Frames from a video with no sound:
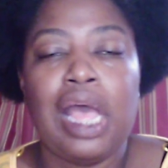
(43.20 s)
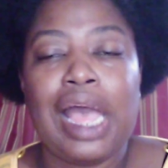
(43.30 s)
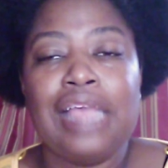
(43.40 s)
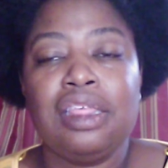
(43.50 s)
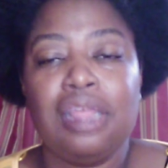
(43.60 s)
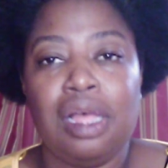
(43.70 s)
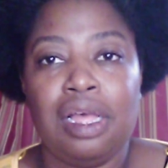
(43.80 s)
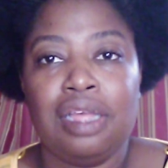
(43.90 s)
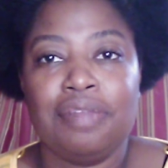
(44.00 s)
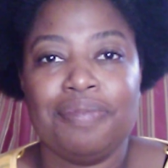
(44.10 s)
I
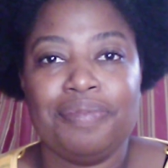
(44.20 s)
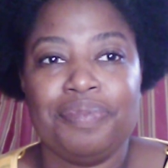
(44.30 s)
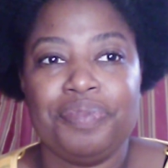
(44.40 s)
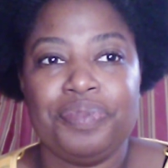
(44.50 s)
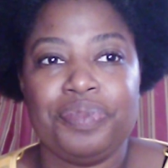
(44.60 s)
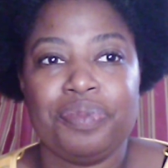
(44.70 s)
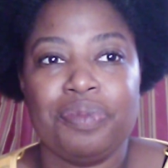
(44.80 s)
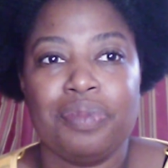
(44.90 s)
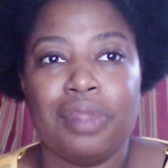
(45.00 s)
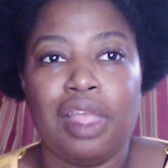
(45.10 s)
thought
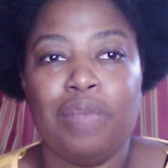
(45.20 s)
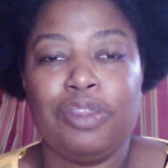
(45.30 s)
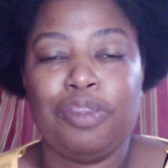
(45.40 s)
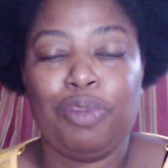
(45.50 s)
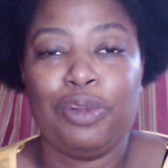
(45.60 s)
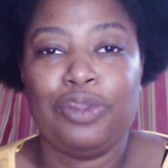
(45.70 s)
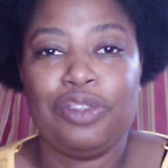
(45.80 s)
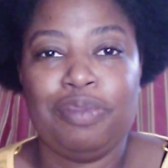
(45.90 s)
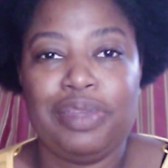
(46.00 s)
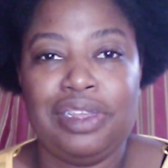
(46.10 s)
it was supposed to
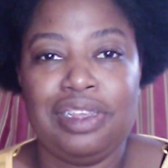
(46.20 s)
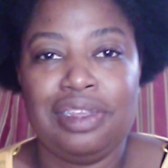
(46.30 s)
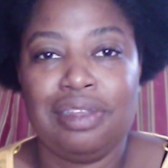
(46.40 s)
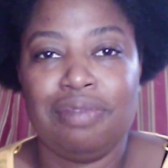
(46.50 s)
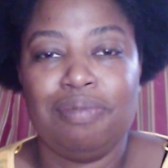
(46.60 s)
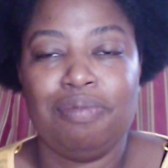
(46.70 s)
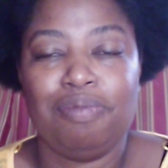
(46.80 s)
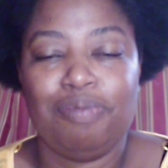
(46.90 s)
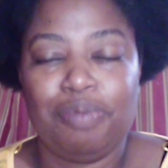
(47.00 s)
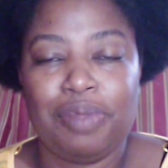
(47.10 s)
be
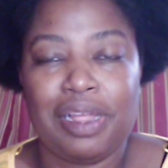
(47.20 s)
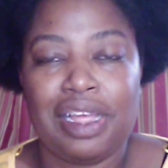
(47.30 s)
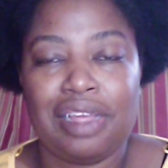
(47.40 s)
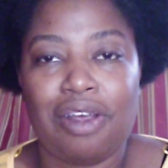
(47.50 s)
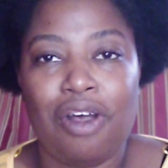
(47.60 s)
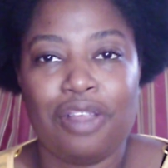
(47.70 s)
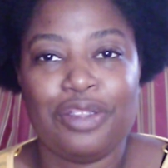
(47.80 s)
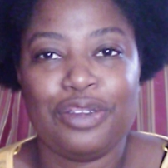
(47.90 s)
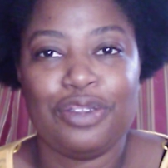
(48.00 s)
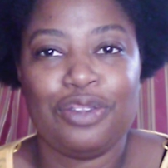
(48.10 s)
Black
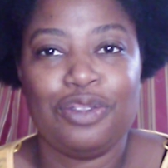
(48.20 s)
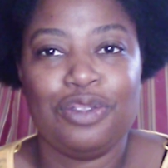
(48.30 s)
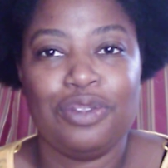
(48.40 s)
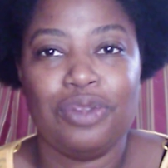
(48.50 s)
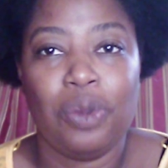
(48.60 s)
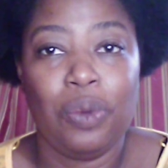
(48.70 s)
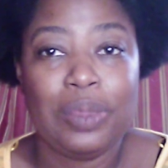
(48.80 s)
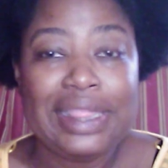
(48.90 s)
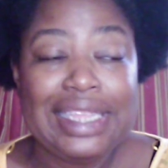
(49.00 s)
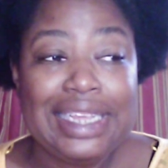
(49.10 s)
authors
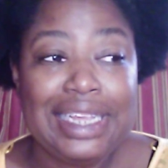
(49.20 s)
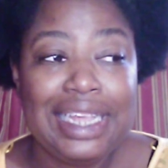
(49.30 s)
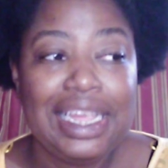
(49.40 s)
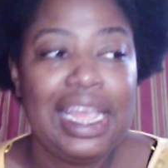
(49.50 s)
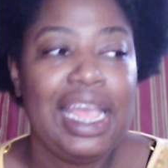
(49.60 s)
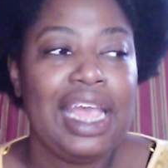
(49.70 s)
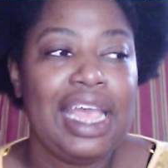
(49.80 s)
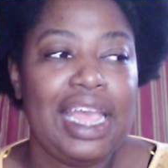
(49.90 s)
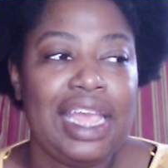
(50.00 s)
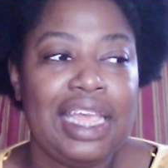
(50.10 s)
only,
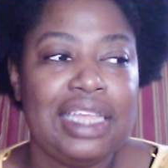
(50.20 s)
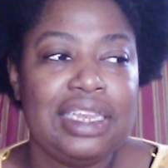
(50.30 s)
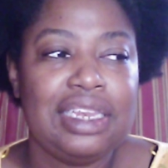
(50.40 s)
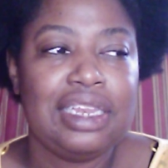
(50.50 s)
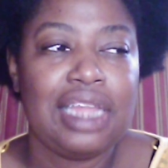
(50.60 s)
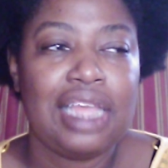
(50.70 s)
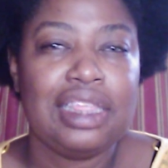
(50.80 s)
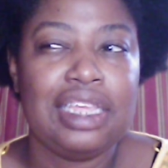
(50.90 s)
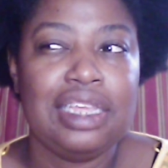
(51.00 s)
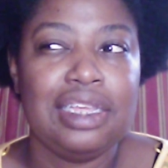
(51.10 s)
and I
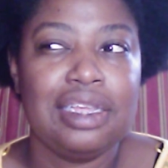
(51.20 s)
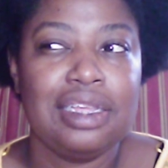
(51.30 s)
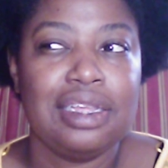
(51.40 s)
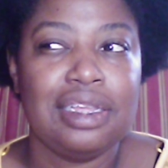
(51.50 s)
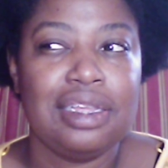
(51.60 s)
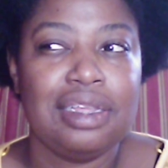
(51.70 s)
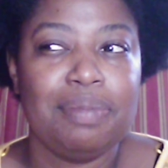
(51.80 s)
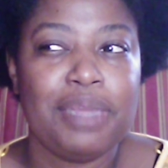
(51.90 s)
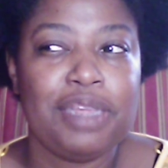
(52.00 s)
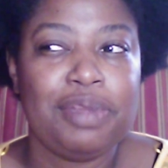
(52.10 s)
think
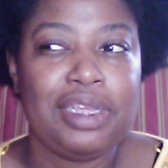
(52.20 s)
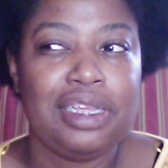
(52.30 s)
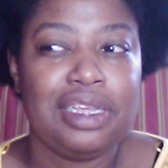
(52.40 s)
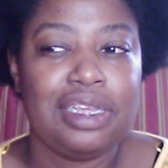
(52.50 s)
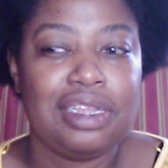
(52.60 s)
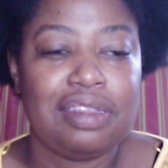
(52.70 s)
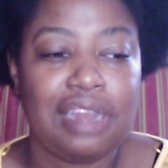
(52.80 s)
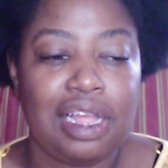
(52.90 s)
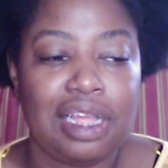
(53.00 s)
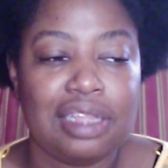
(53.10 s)
maybe it's
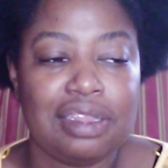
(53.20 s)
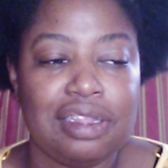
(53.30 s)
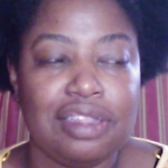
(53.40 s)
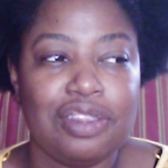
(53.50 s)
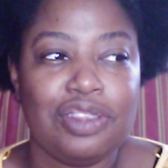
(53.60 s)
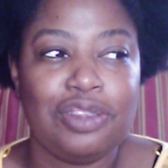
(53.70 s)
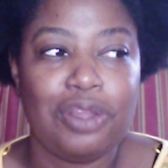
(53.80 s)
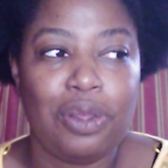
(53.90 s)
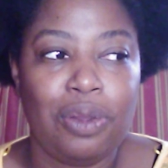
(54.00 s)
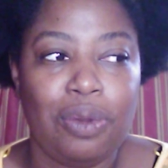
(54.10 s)
not.
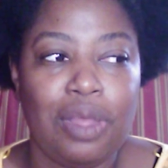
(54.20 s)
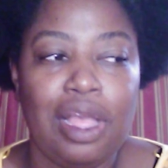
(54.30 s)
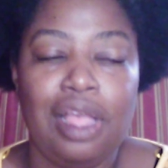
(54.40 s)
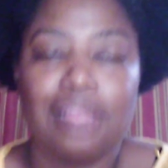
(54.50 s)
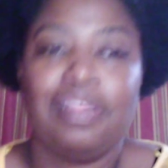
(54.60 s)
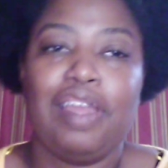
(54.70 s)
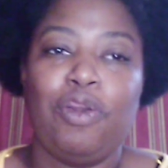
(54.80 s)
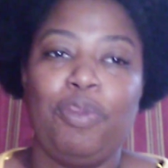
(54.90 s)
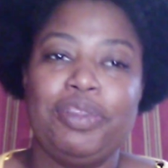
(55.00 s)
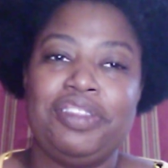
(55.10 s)
So that
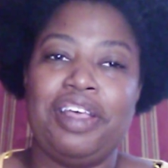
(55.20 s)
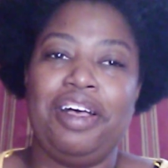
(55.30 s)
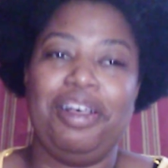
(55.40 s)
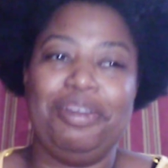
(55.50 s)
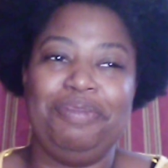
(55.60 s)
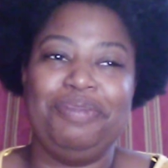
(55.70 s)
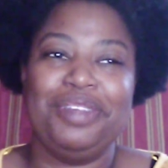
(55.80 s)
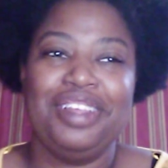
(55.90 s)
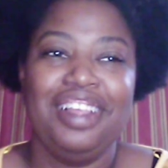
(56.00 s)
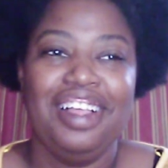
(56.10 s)
opens up
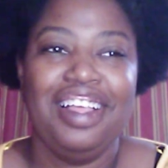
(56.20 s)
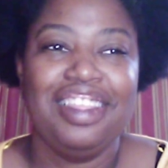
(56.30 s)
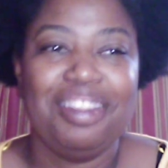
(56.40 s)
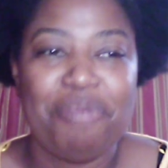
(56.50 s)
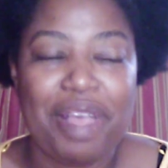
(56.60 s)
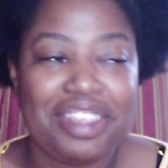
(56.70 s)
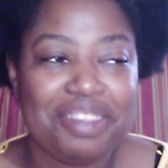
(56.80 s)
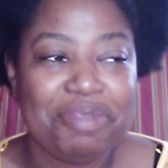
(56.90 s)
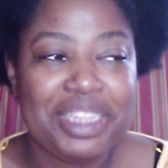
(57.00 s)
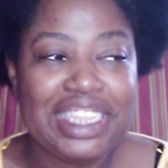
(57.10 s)
the
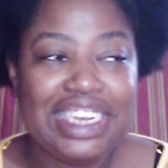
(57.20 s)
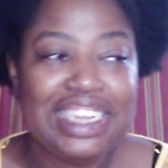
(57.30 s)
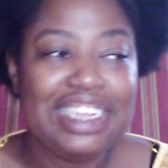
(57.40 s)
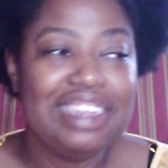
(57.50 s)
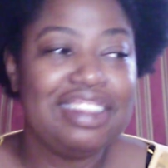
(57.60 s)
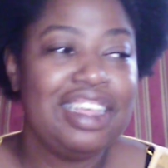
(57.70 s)
possibilities,